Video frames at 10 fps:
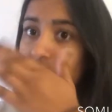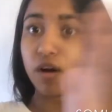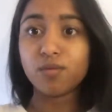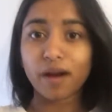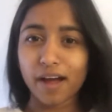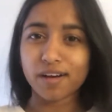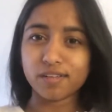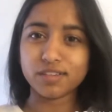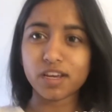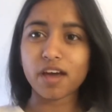
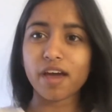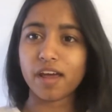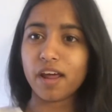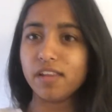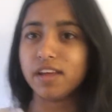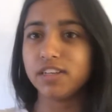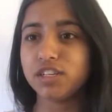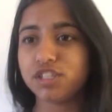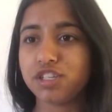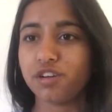around, and I'd like
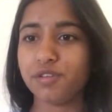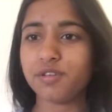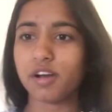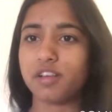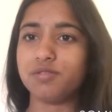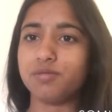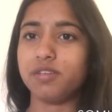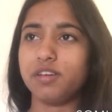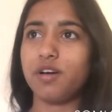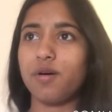to show you guys
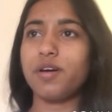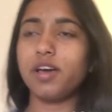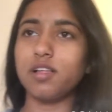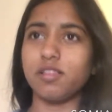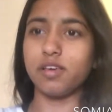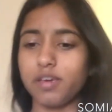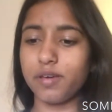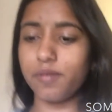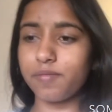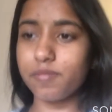really
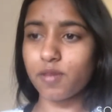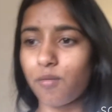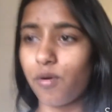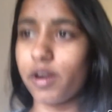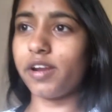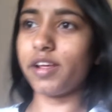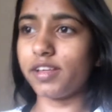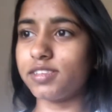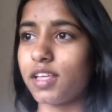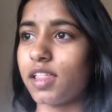quickly what it
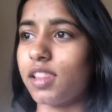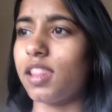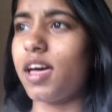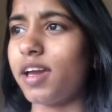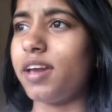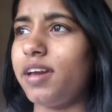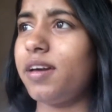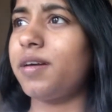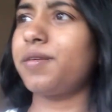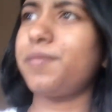is like